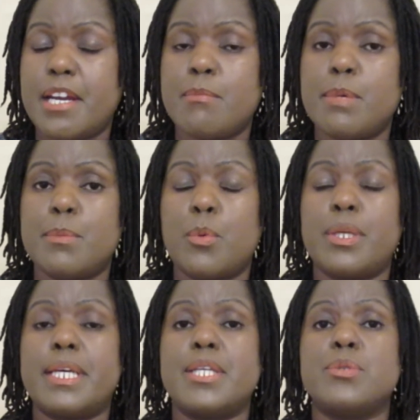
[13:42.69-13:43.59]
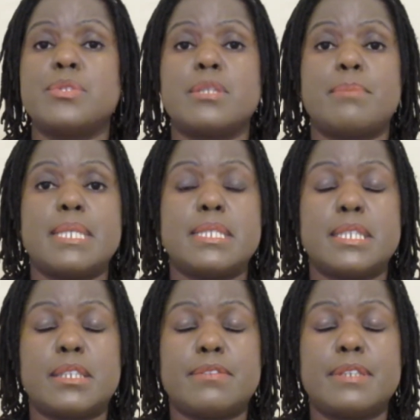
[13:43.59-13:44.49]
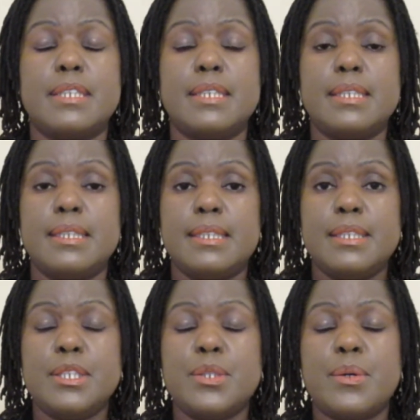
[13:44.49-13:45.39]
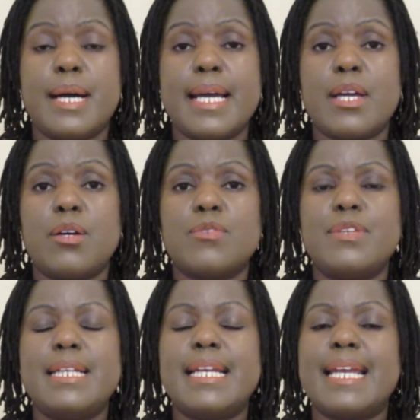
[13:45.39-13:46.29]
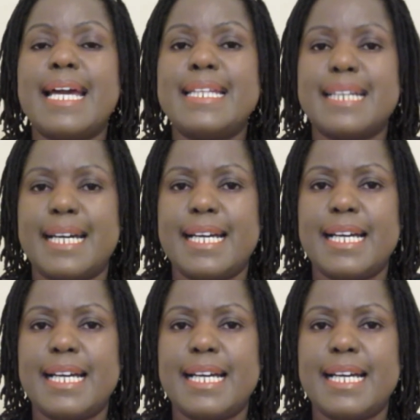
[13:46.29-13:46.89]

I remember when I used it myself, I got feeling lighter.